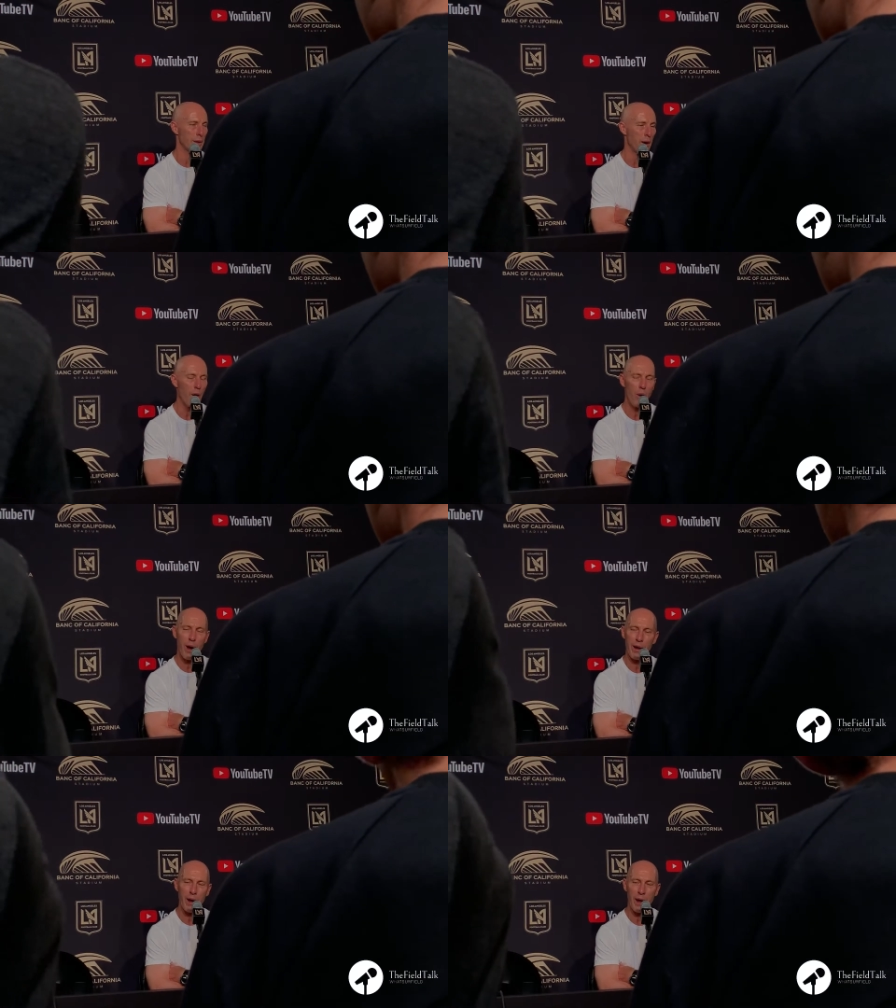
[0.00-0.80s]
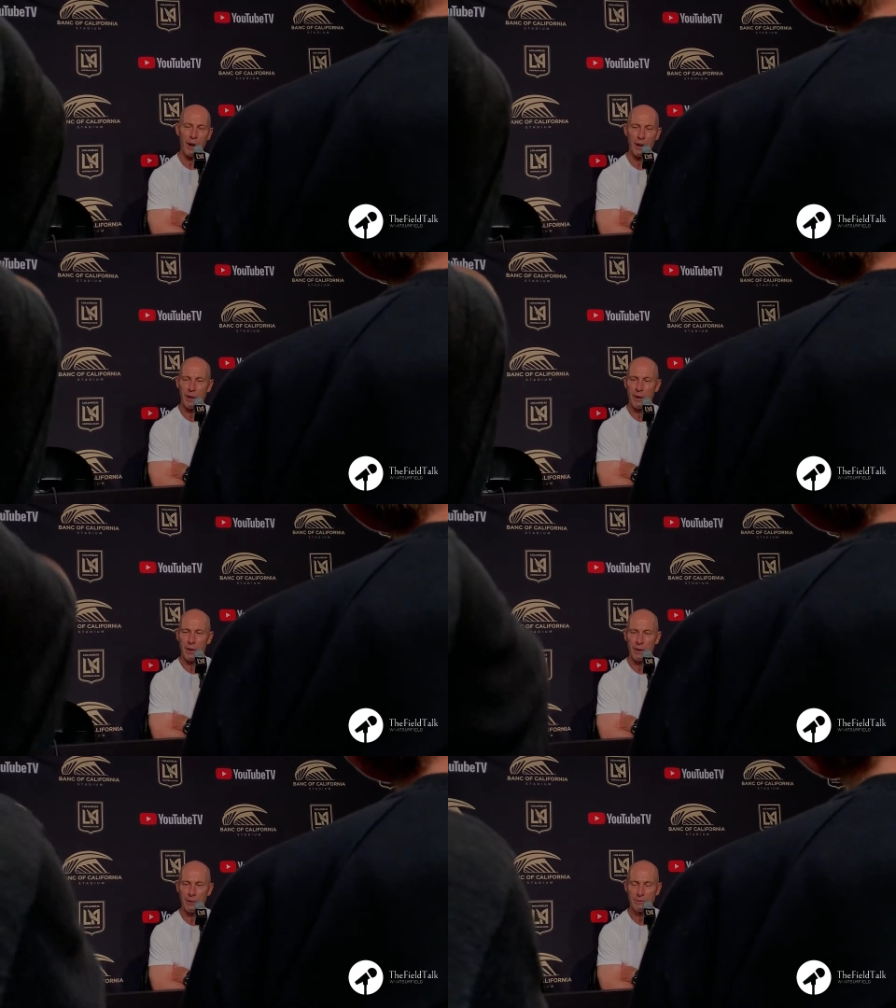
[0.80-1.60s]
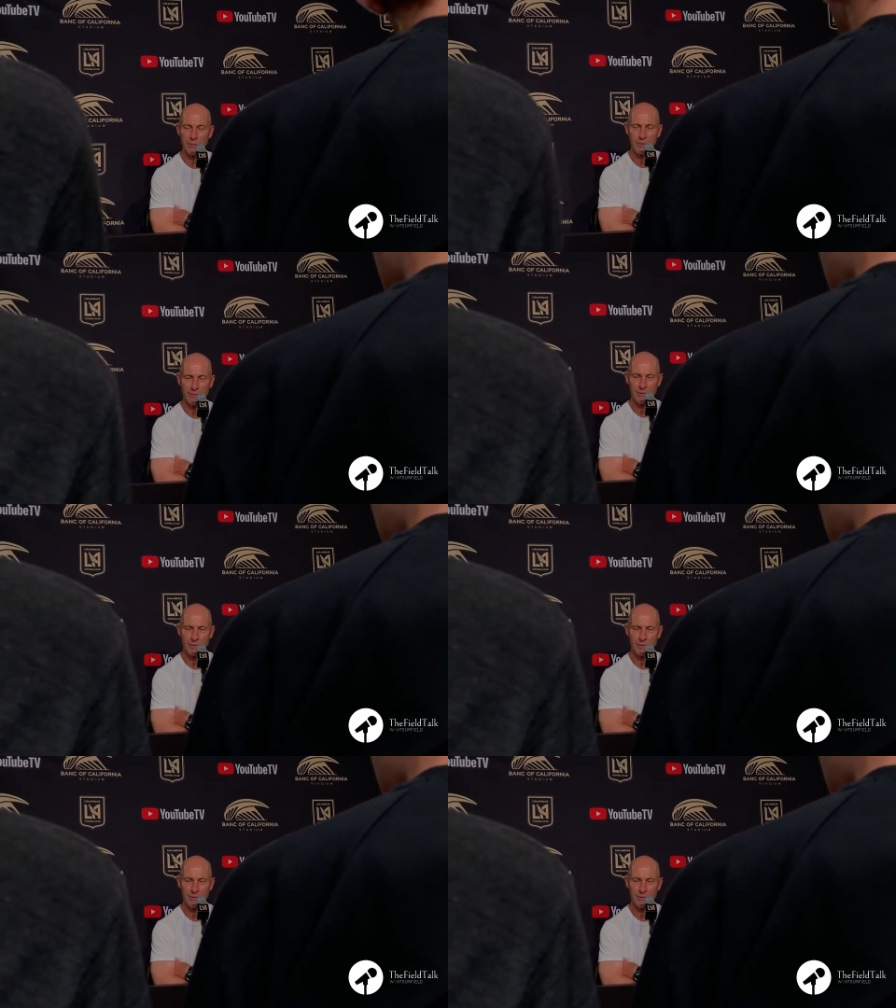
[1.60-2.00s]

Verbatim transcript: you know, I, I um,